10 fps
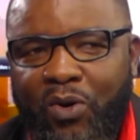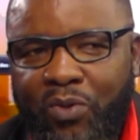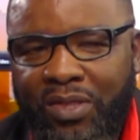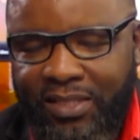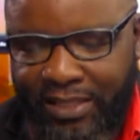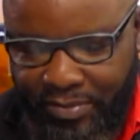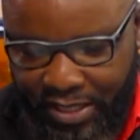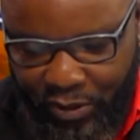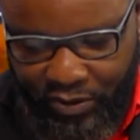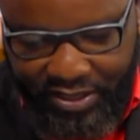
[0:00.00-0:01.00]
think Ruth, there's
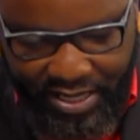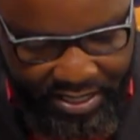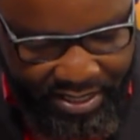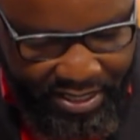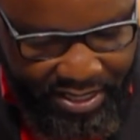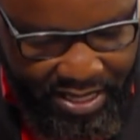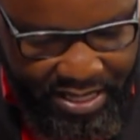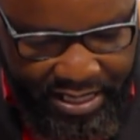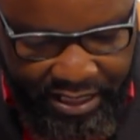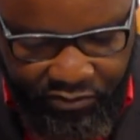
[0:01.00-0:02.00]
something you said
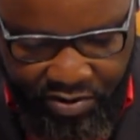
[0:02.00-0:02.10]
that is